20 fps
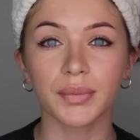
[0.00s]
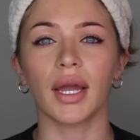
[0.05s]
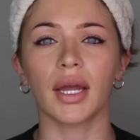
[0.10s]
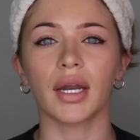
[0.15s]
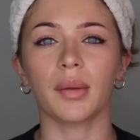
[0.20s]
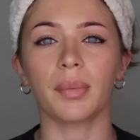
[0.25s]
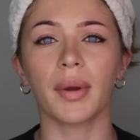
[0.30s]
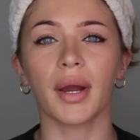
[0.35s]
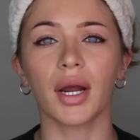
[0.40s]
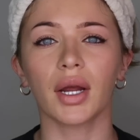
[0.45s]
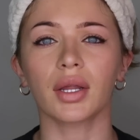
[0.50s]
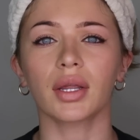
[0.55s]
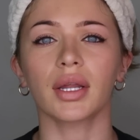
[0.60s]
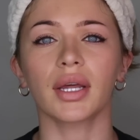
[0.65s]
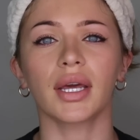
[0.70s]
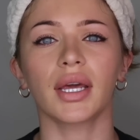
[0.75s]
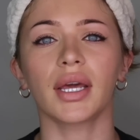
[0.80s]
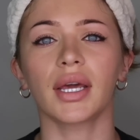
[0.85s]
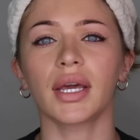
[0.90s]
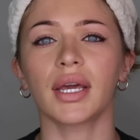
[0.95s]
And
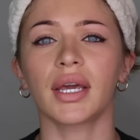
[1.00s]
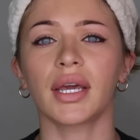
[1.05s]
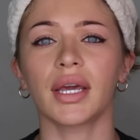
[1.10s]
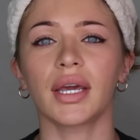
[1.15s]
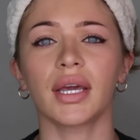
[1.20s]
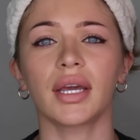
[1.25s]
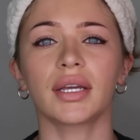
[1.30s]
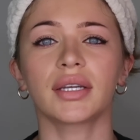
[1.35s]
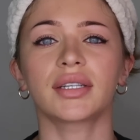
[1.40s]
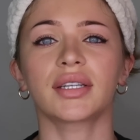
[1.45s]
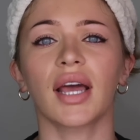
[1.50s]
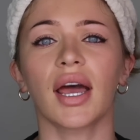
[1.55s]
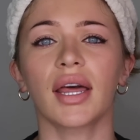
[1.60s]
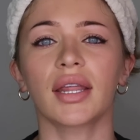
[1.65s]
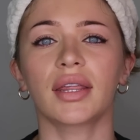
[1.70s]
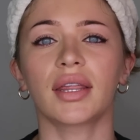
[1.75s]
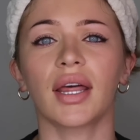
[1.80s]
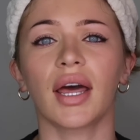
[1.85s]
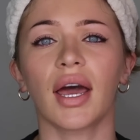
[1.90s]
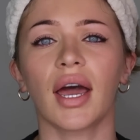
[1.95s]
apparently he
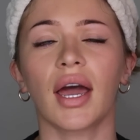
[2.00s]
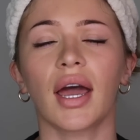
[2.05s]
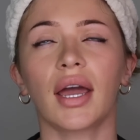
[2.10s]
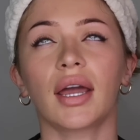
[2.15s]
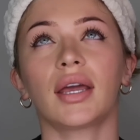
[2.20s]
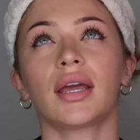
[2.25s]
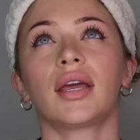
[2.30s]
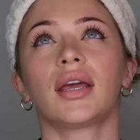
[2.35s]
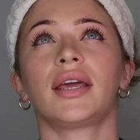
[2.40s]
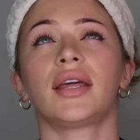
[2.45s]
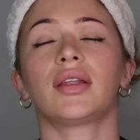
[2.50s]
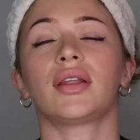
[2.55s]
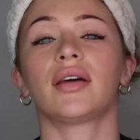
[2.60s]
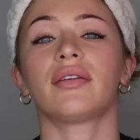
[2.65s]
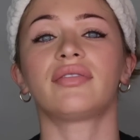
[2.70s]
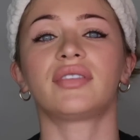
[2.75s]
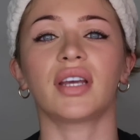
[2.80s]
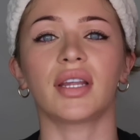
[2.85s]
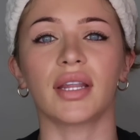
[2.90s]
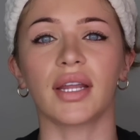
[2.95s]
said that he
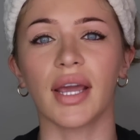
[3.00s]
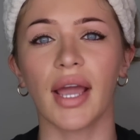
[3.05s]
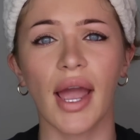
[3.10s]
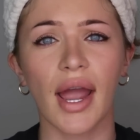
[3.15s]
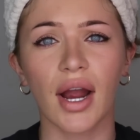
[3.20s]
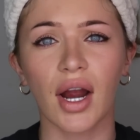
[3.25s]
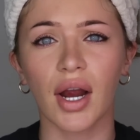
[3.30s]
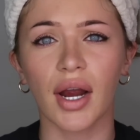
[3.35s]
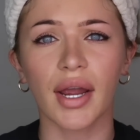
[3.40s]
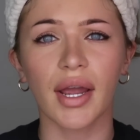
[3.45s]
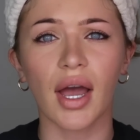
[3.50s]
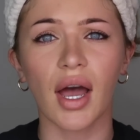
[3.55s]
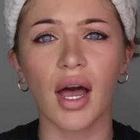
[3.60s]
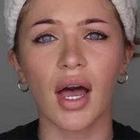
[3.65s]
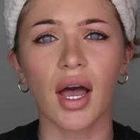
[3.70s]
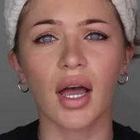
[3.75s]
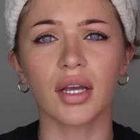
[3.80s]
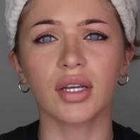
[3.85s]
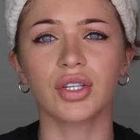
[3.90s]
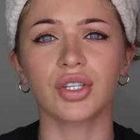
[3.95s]
lived in the
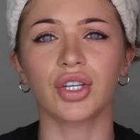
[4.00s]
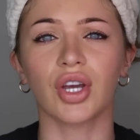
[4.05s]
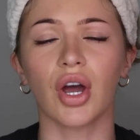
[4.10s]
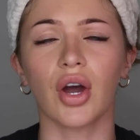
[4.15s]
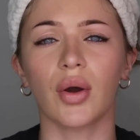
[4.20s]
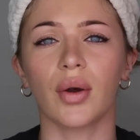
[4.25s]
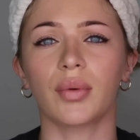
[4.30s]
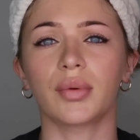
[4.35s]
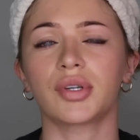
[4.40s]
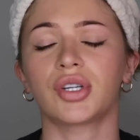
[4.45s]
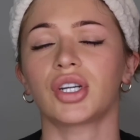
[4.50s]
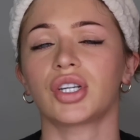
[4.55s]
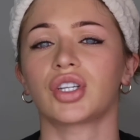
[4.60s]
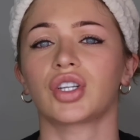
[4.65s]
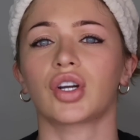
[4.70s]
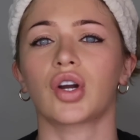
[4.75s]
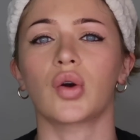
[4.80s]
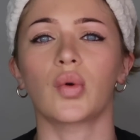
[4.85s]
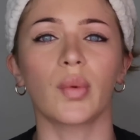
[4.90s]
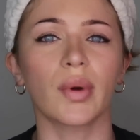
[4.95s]
area, so it was just
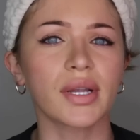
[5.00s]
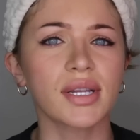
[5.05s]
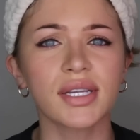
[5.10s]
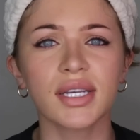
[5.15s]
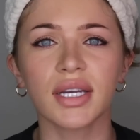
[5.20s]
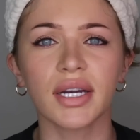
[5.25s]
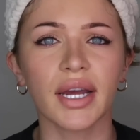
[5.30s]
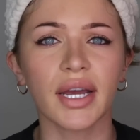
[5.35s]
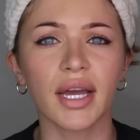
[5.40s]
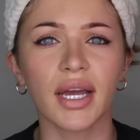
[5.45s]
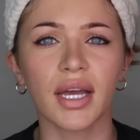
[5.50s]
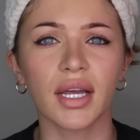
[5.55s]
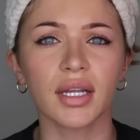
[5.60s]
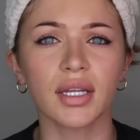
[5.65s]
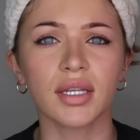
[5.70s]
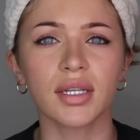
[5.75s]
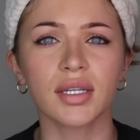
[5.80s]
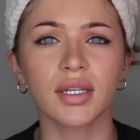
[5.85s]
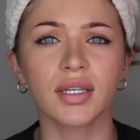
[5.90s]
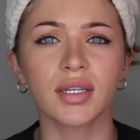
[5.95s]
a
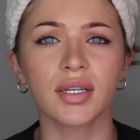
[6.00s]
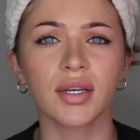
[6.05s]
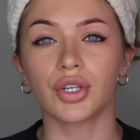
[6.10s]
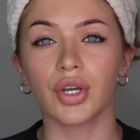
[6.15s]
coincidence.